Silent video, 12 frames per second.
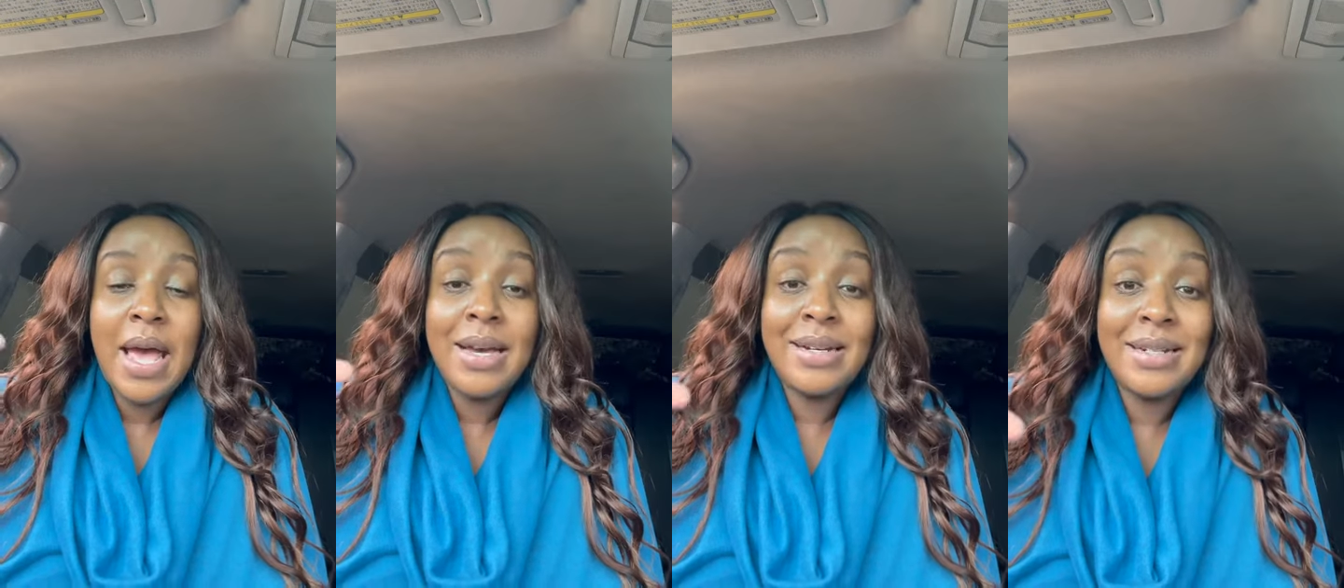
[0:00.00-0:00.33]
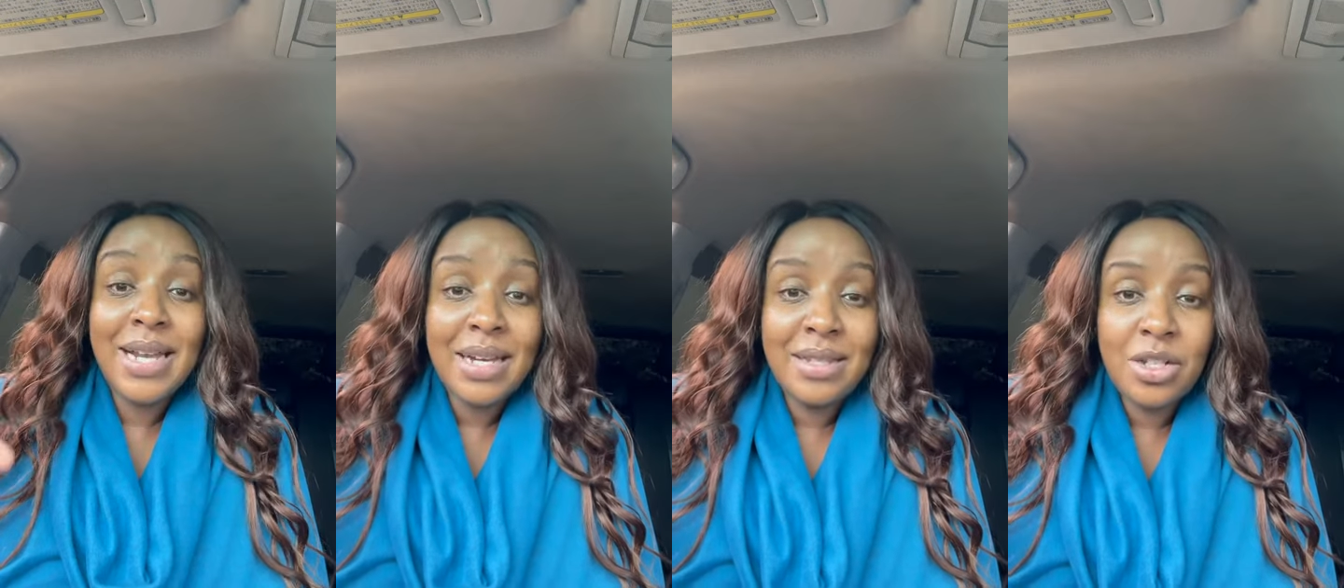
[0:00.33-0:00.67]

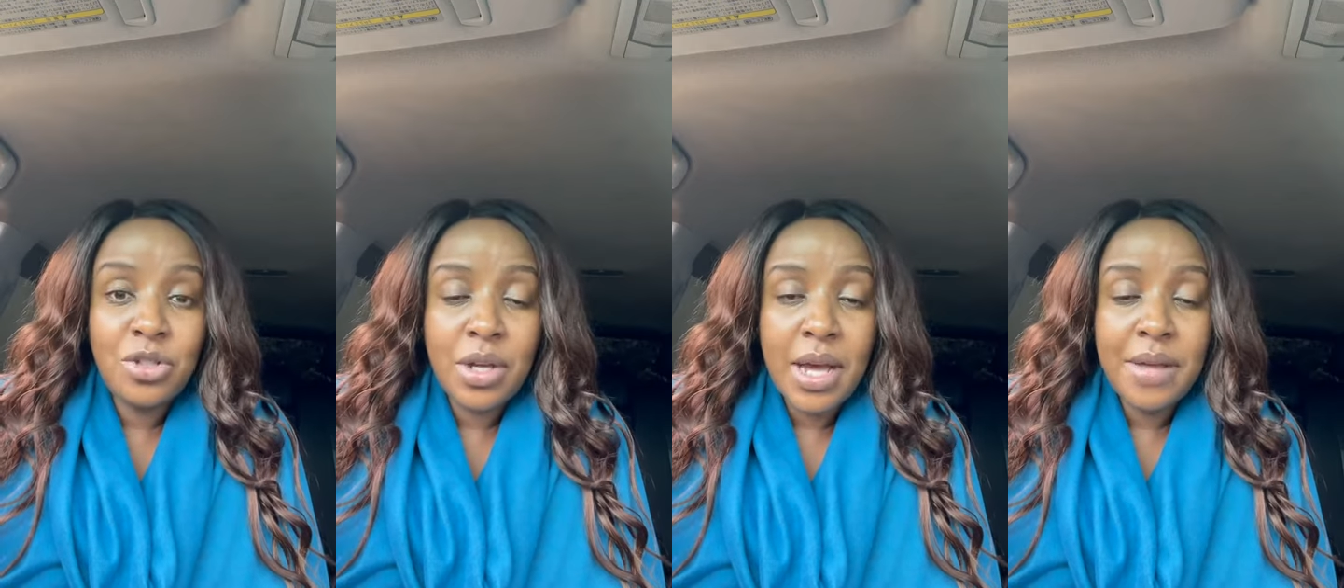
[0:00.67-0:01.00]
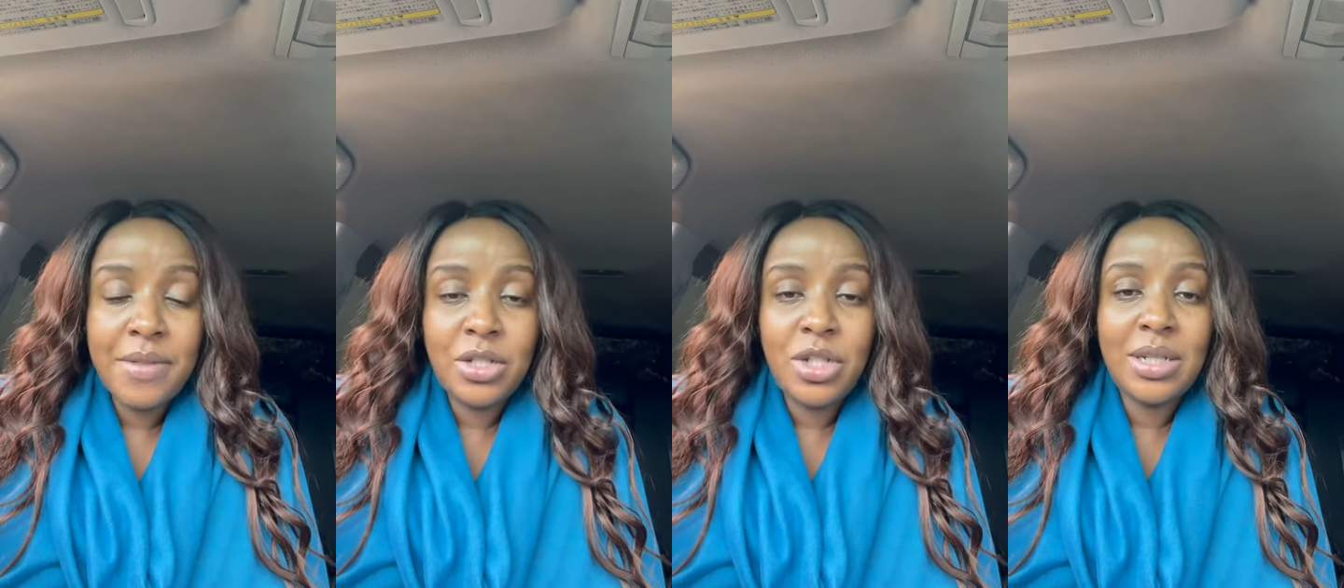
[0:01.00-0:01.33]
read the
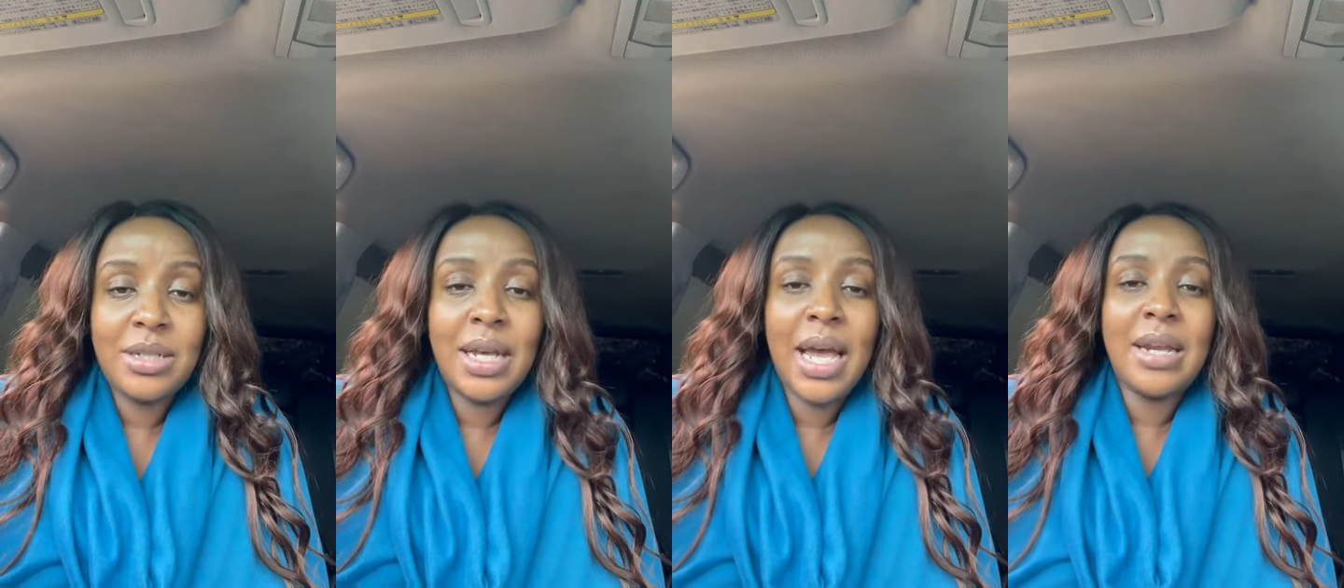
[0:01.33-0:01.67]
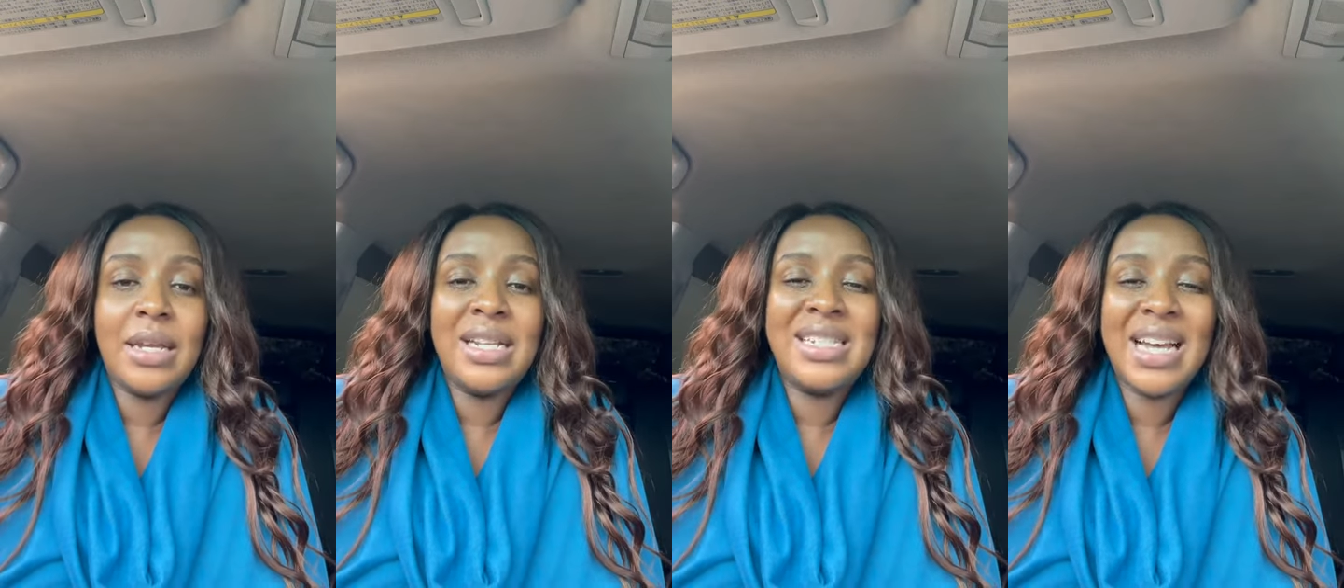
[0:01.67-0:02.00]
JD
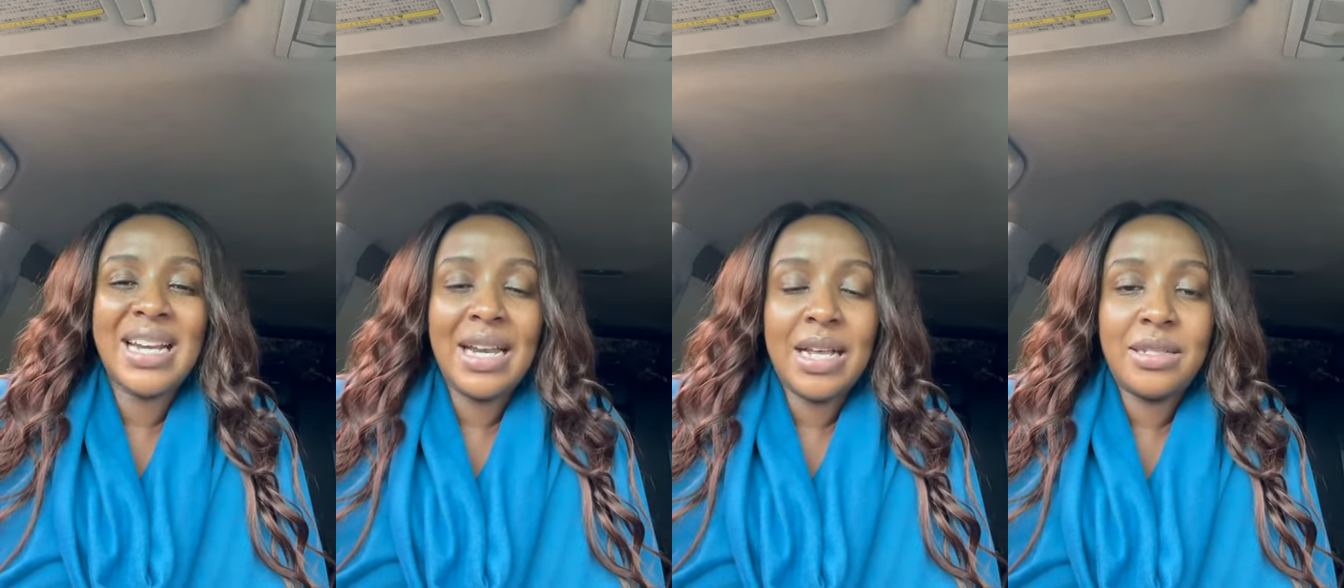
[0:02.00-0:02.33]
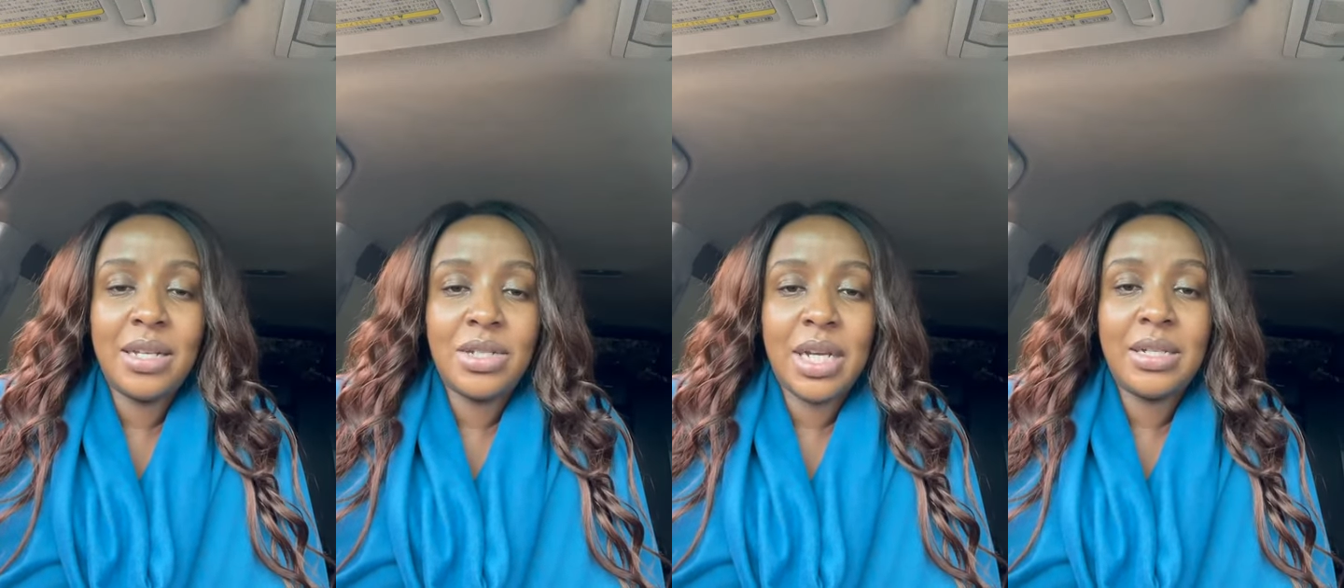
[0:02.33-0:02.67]
and internalized
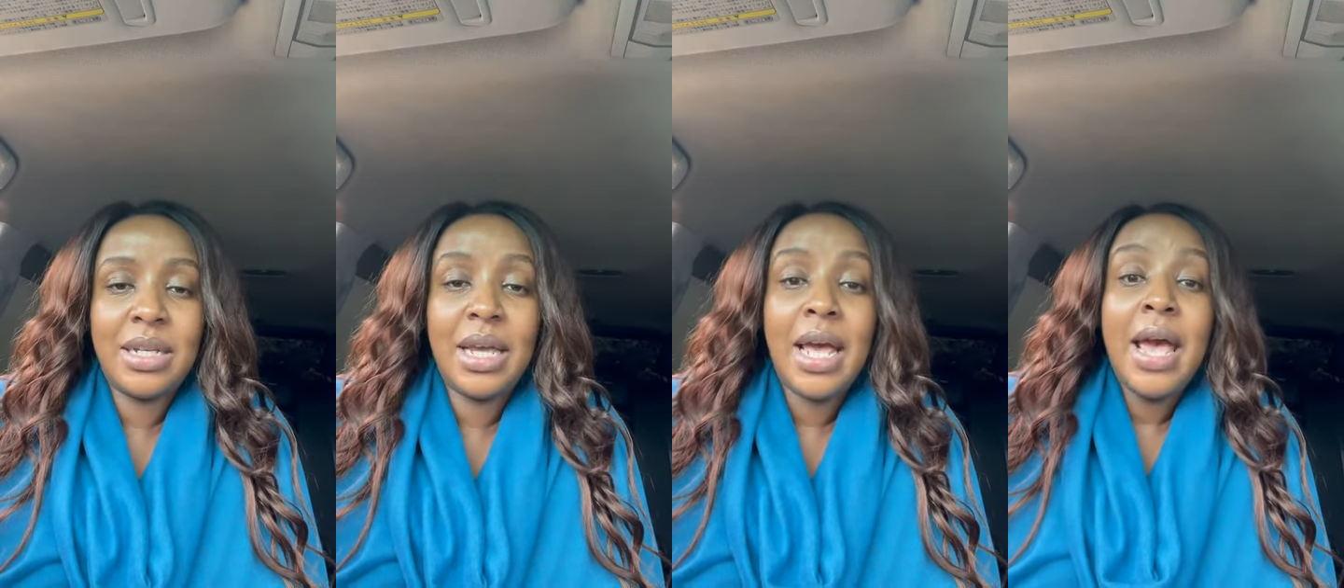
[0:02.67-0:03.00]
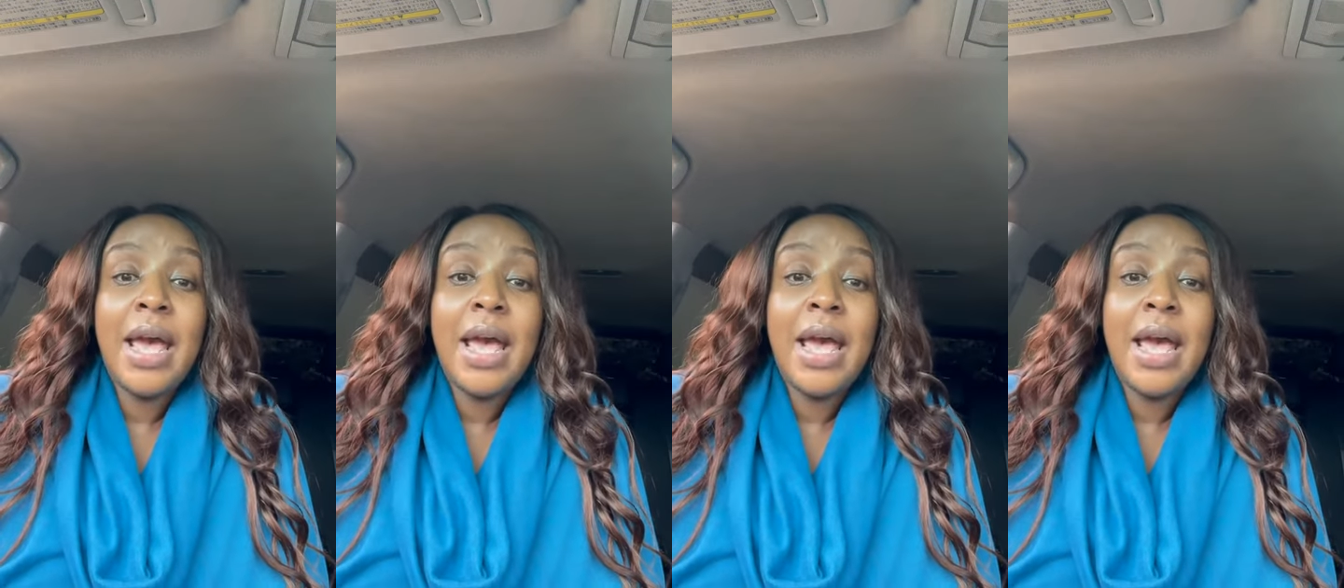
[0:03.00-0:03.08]
the JD,